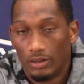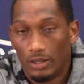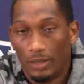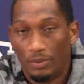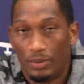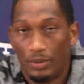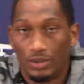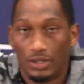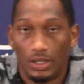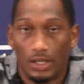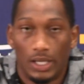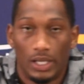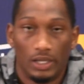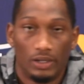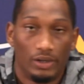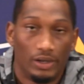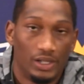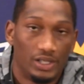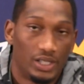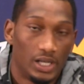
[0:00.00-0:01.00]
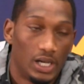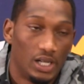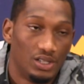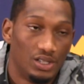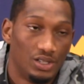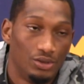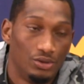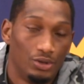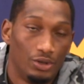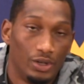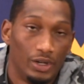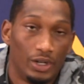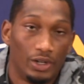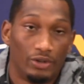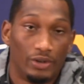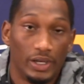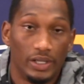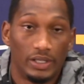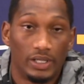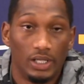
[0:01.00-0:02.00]
They post a lot of great challenges. You know, they're a
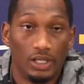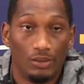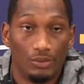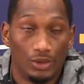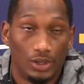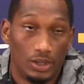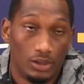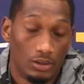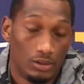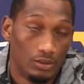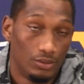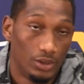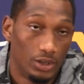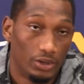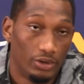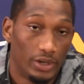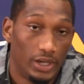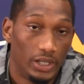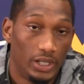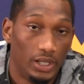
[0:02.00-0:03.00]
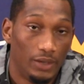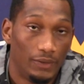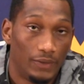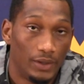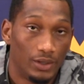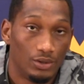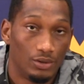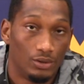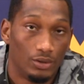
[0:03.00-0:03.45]
great team with the great defense.